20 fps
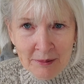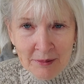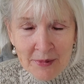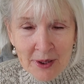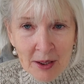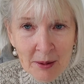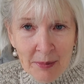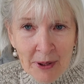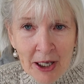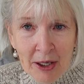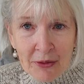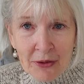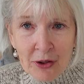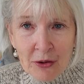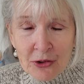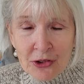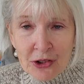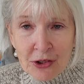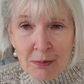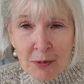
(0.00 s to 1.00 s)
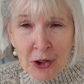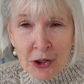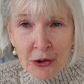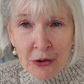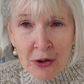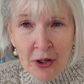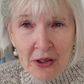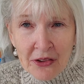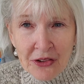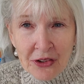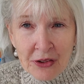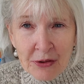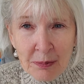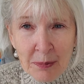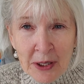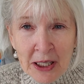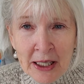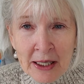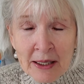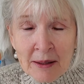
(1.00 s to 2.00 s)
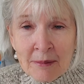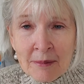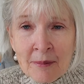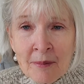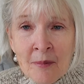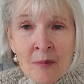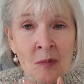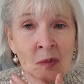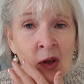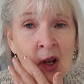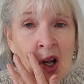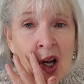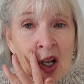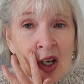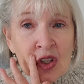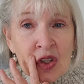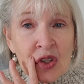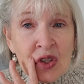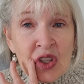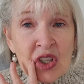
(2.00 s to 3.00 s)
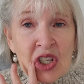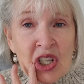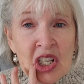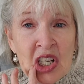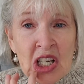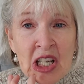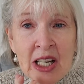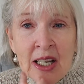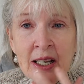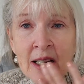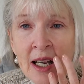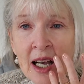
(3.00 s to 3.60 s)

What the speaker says: about those Smyrna crosses being on a tree.